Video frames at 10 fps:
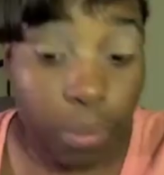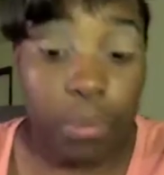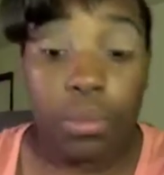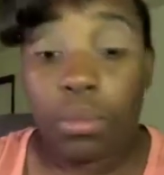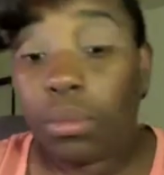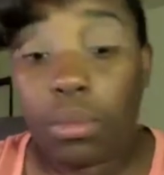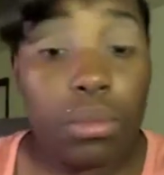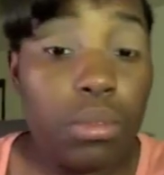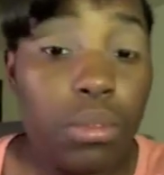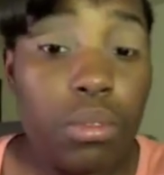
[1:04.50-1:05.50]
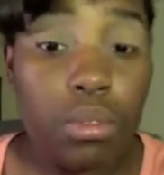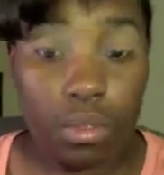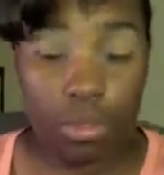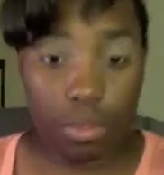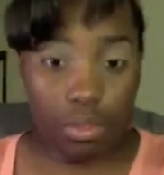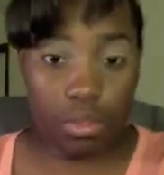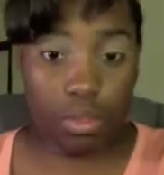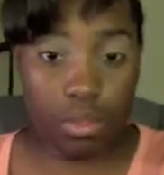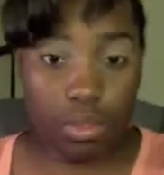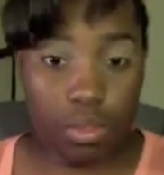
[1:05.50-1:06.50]
basically you would
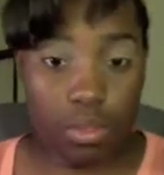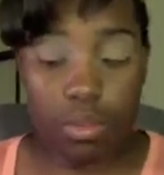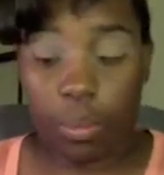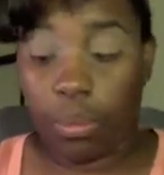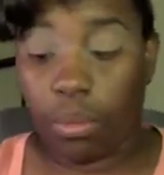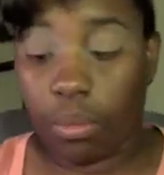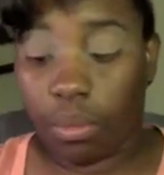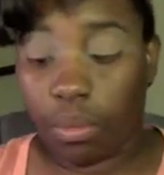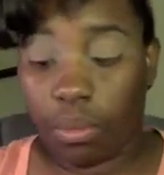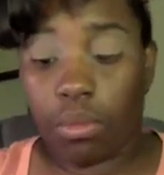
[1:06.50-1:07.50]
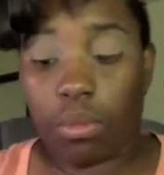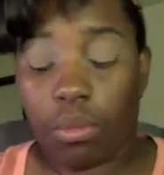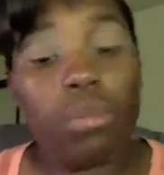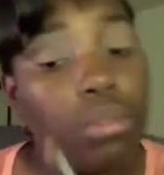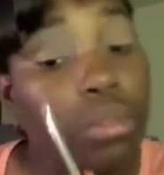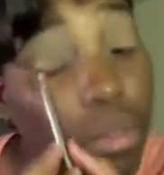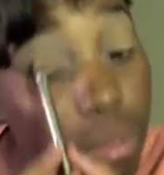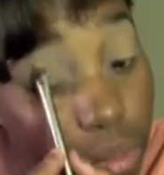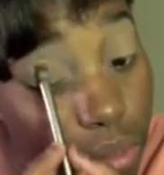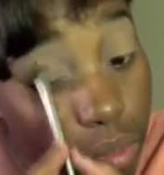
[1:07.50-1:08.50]
wear black eyeliner. So
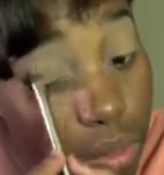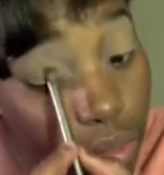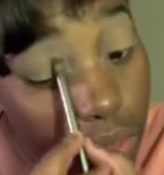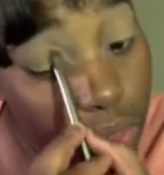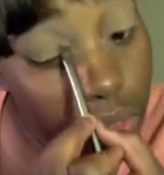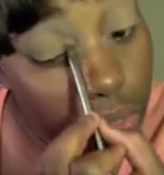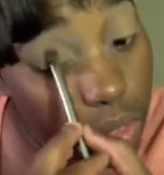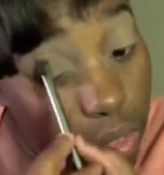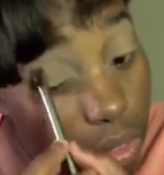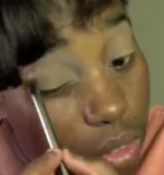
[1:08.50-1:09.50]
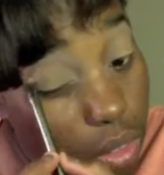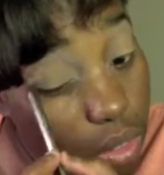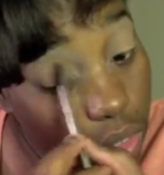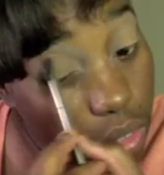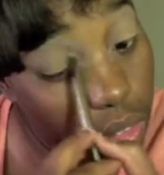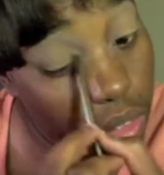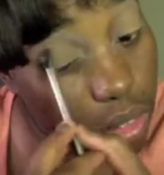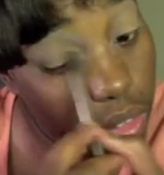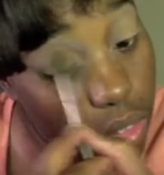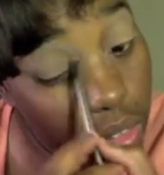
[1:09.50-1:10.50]
I took a bronzed eyeliner
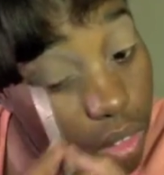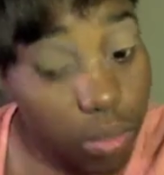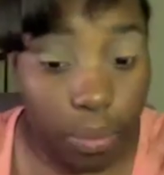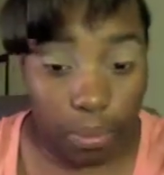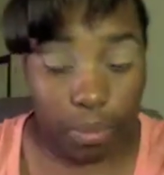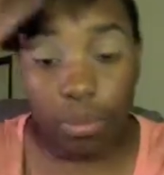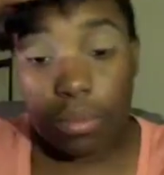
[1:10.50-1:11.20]
from Rimmel